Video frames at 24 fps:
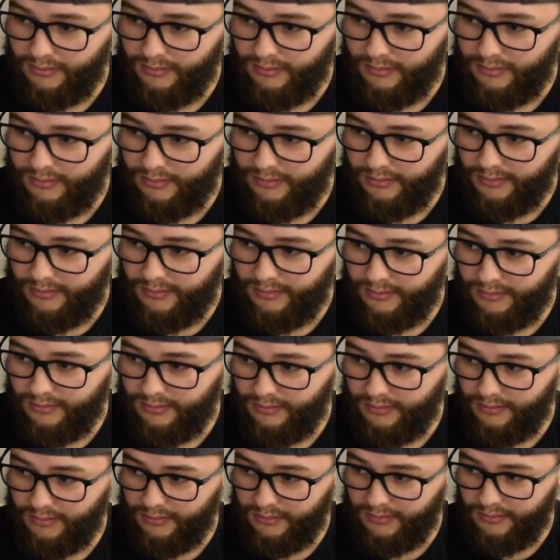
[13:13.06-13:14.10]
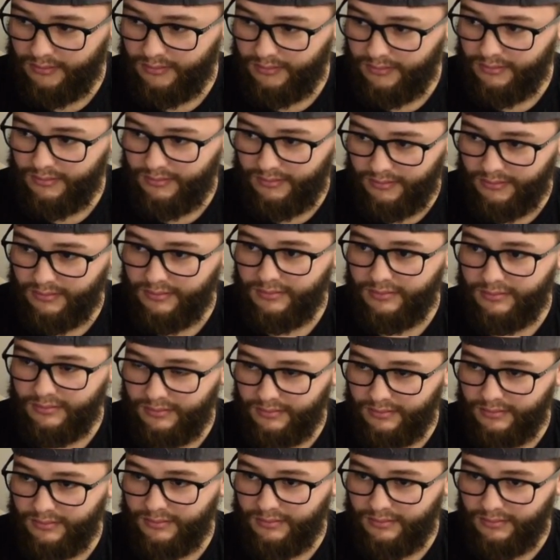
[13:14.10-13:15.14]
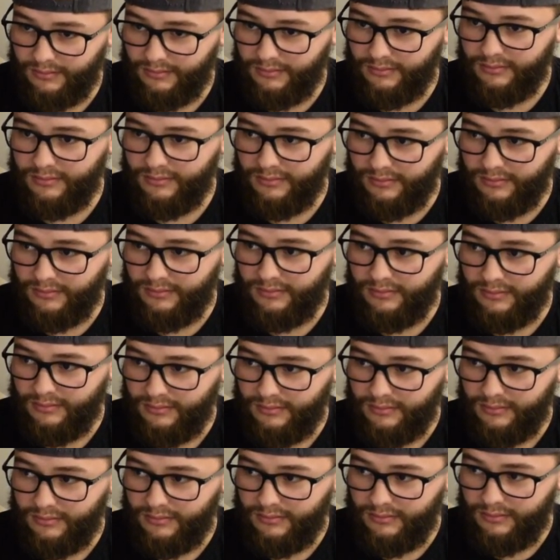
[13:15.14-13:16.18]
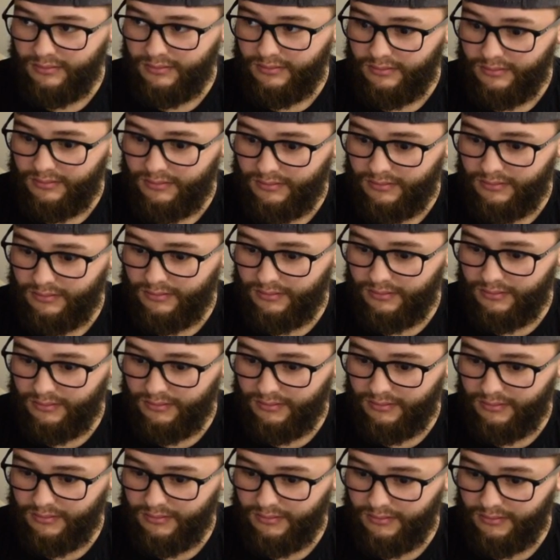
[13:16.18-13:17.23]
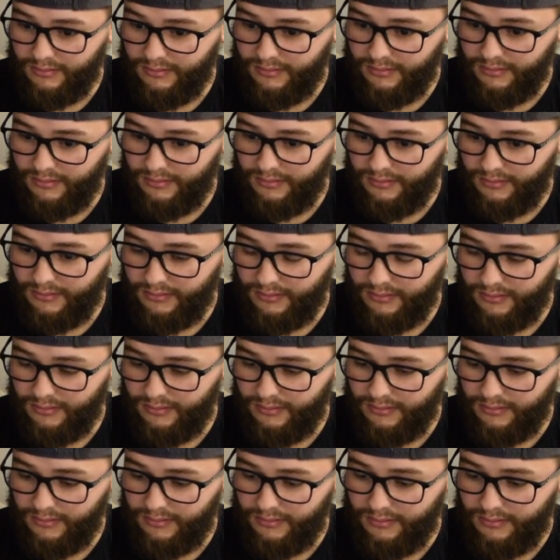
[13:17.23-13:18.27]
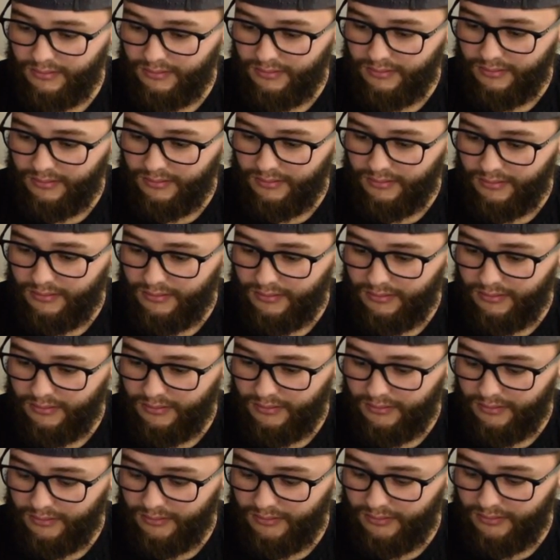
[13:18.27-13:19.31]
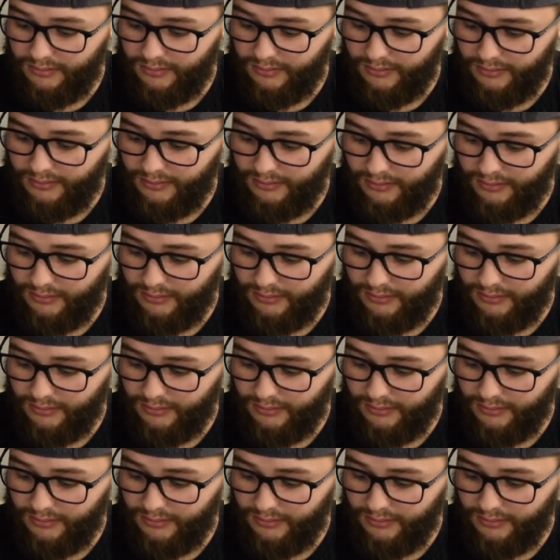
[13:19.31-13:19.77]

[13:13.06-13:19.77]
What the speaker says: This person isn't speaking.